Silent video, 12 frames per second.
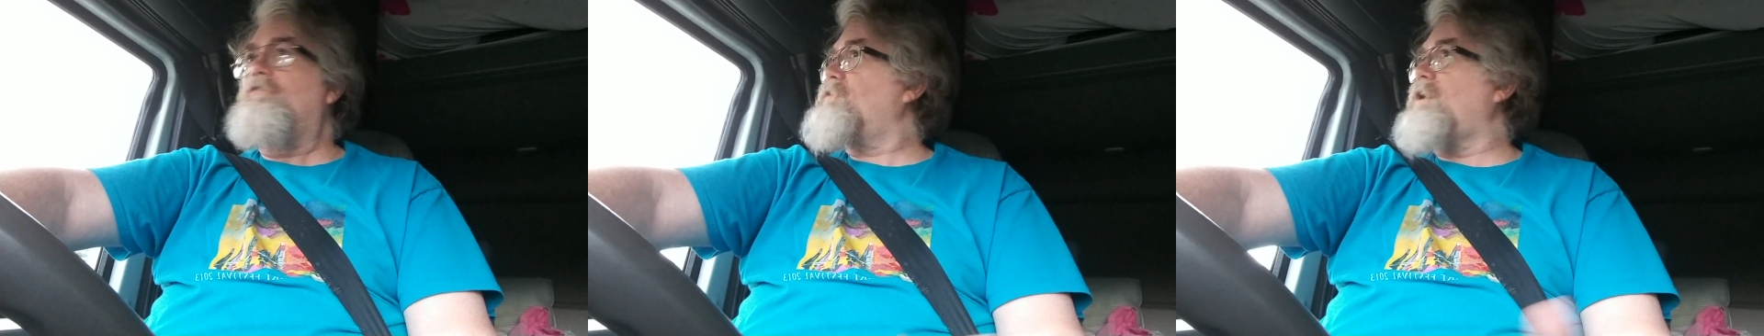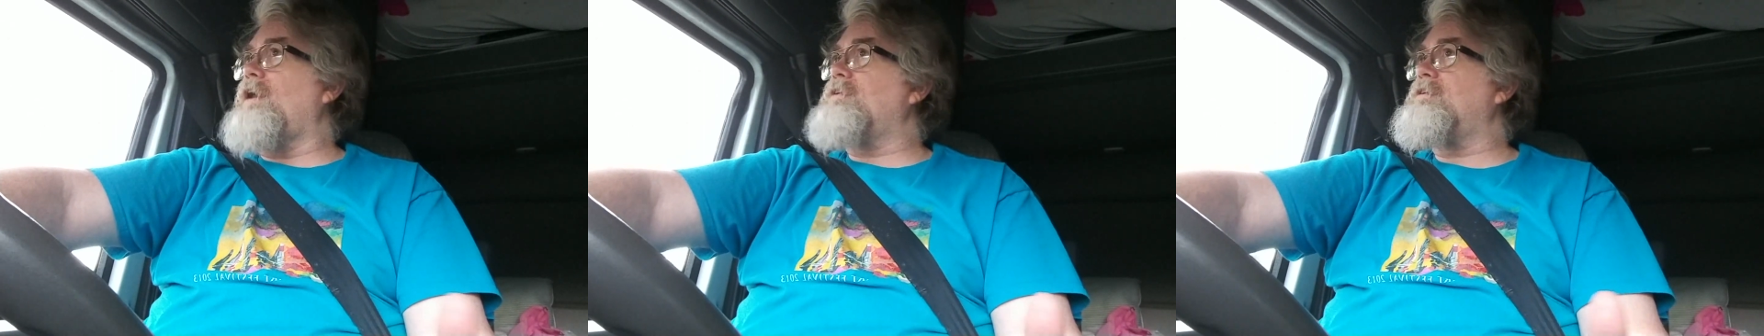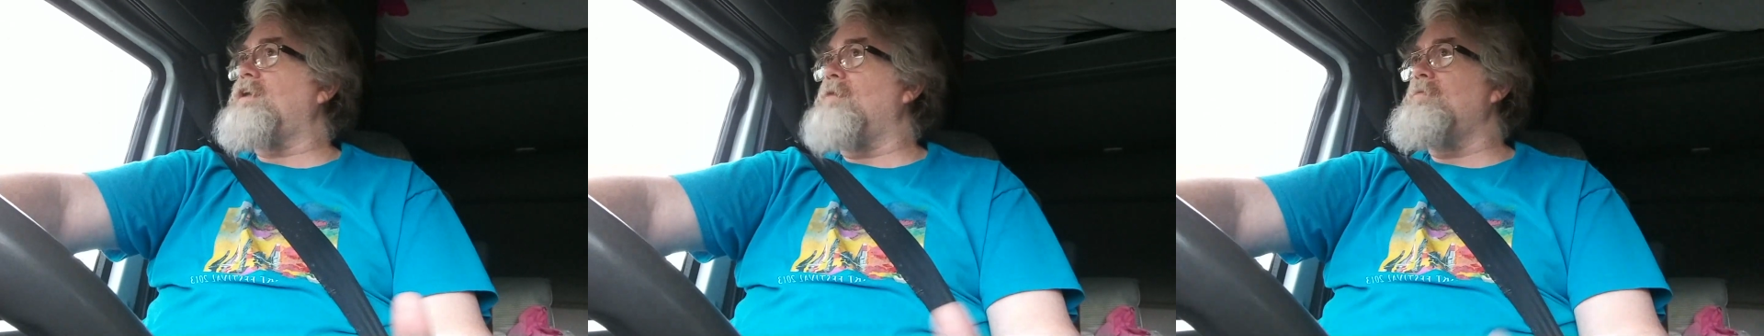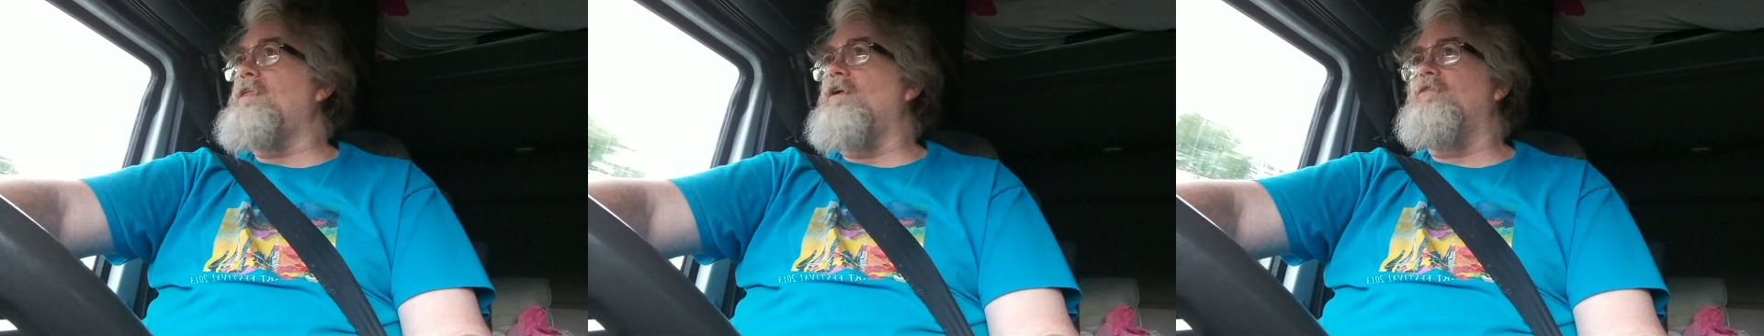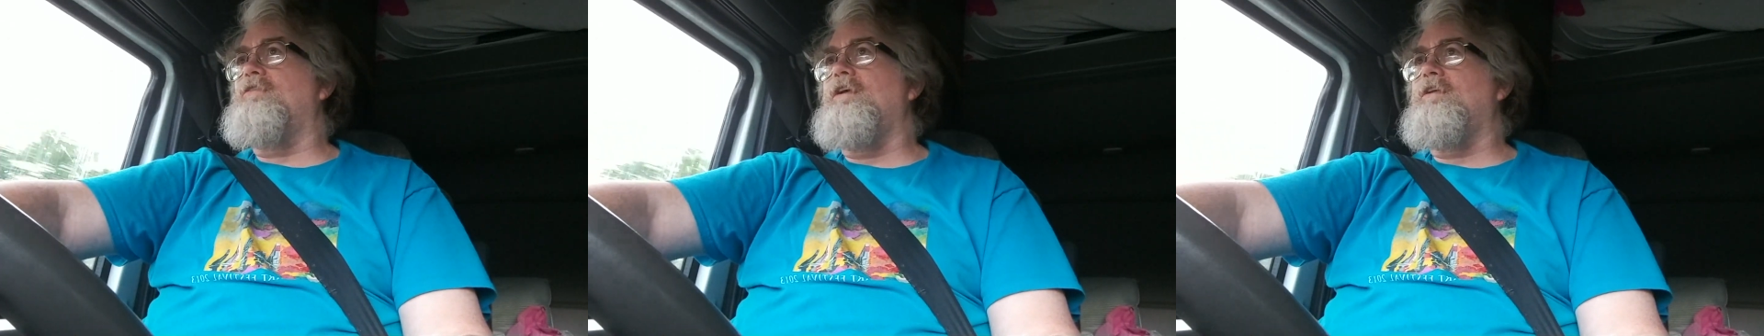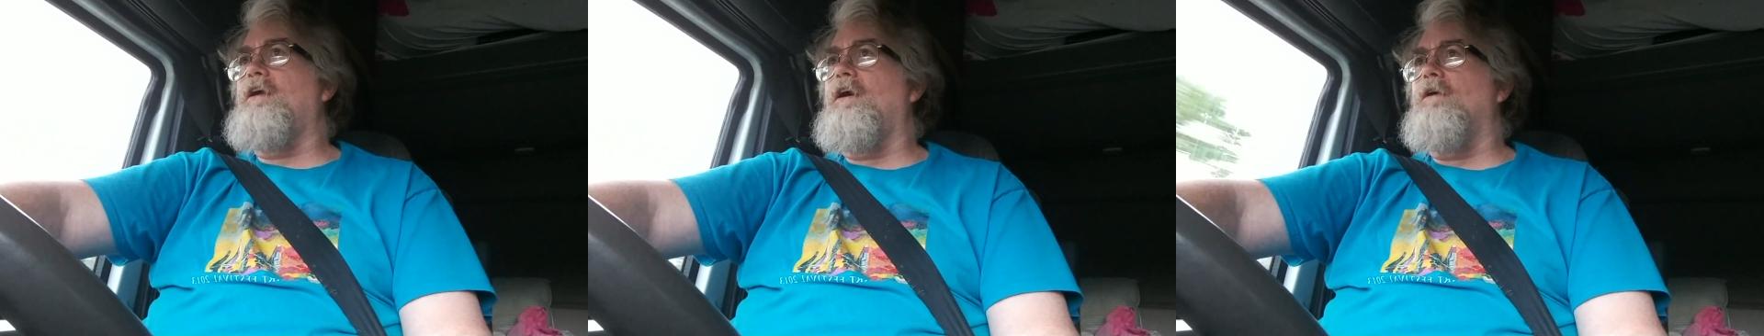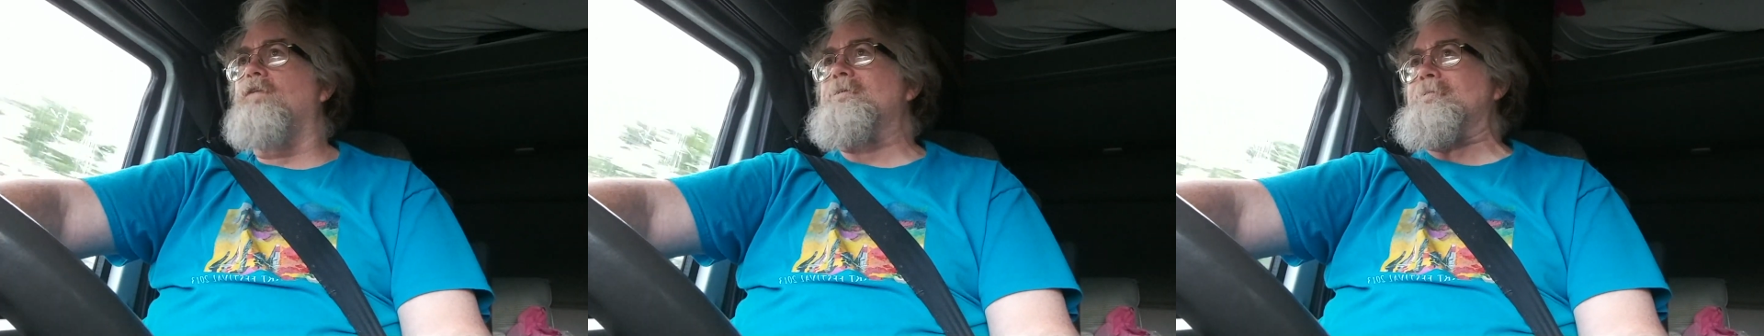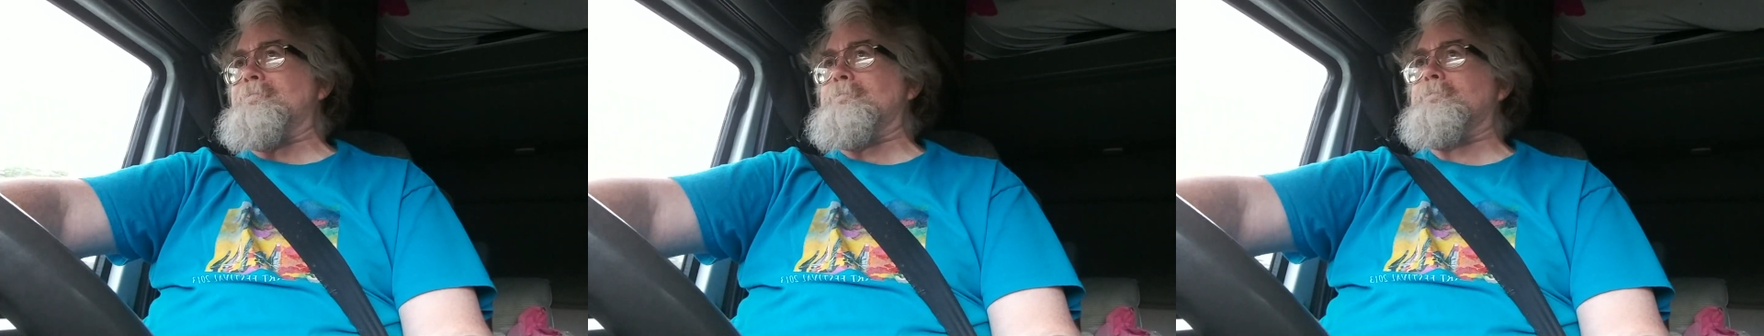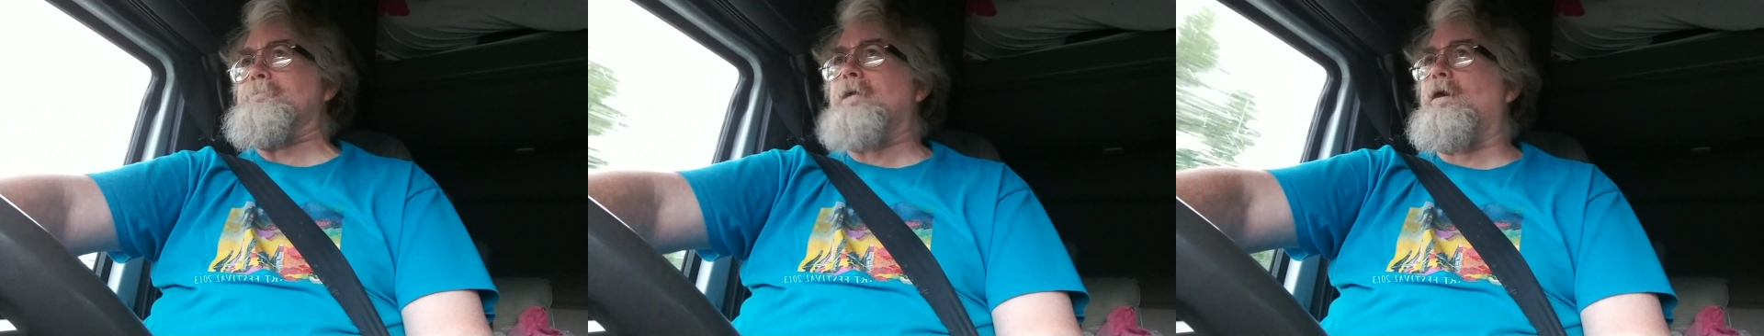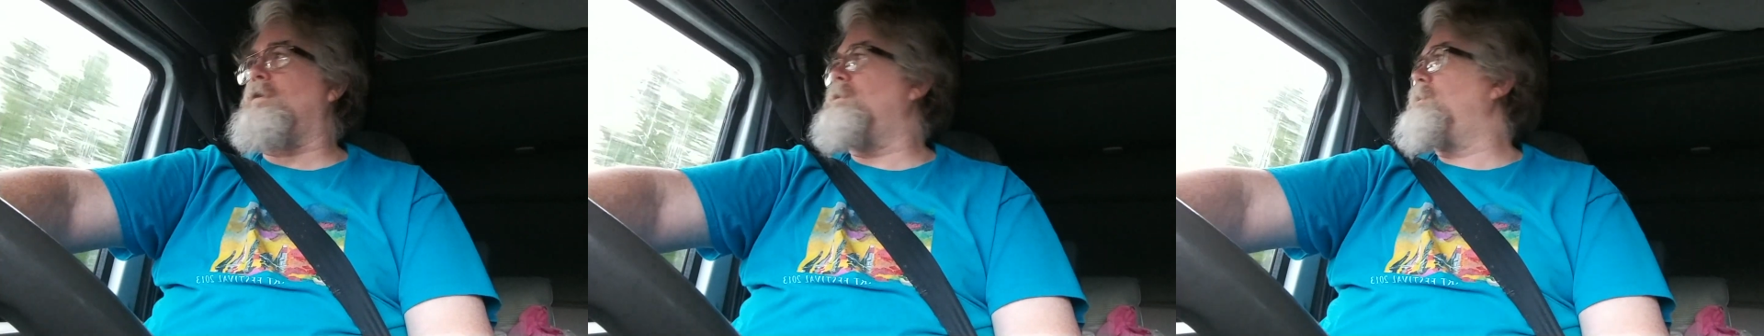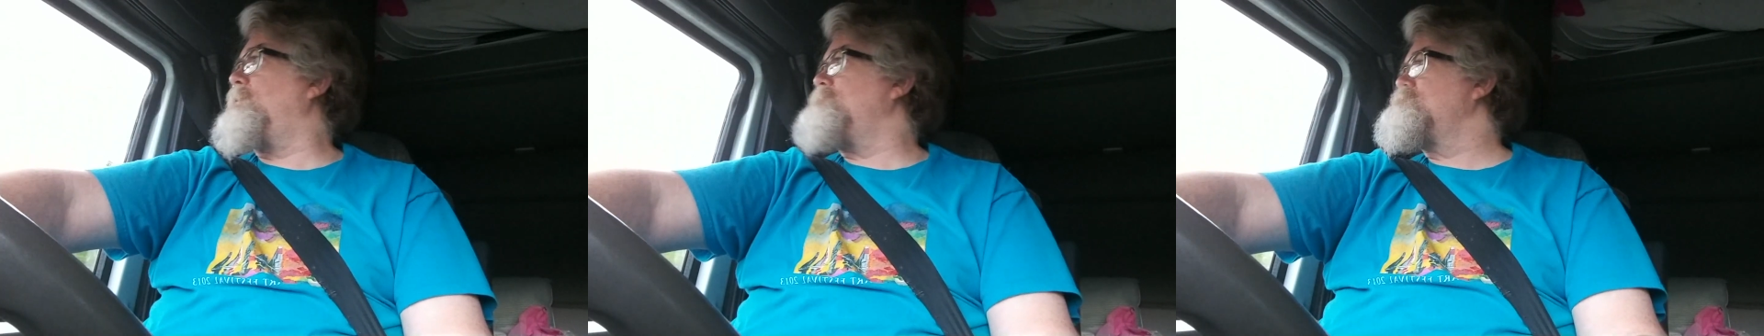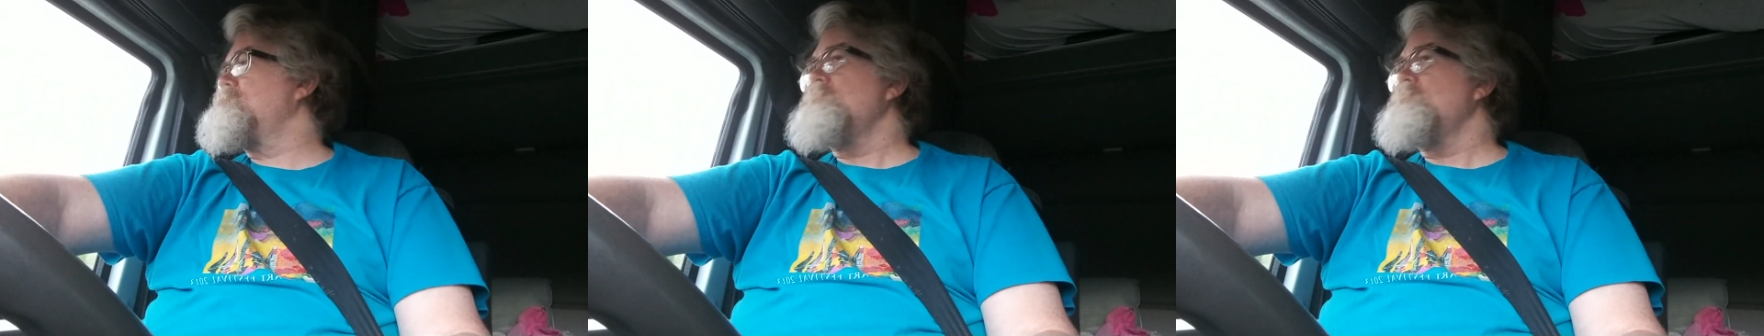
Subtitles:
forgot to tell me those details. Not good.